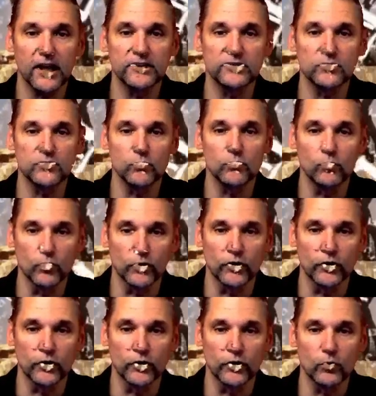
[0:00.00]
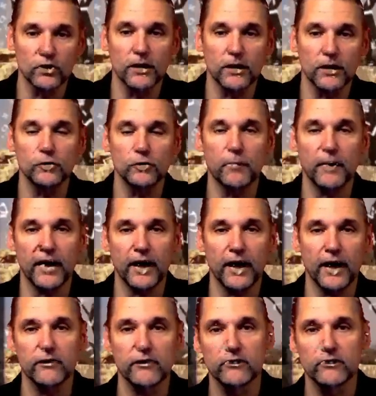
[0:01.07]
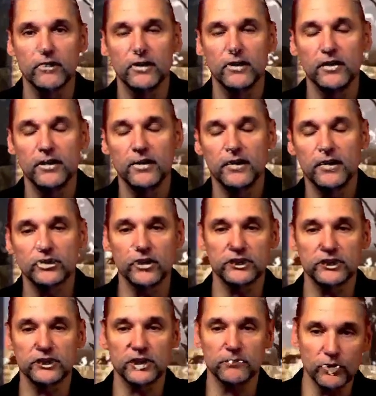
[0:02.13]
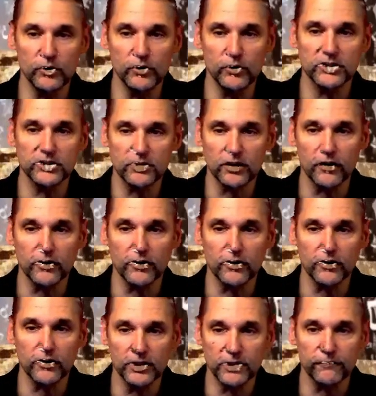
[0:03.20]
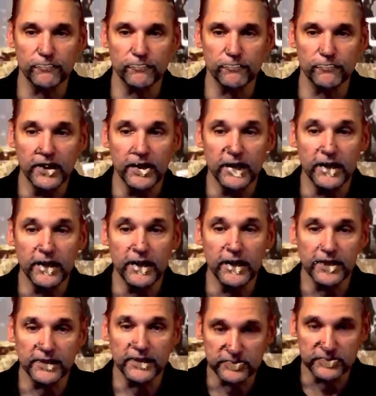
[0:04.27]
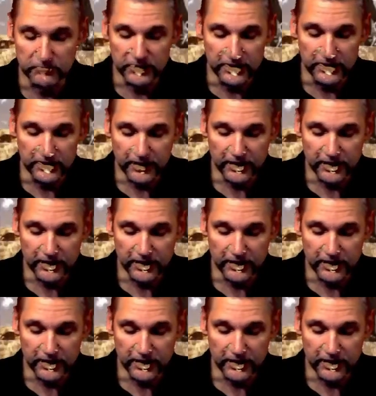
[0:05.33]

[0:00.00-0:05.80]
word will come to pass. Now, uh, so the Septuagint and the Targum differ in some details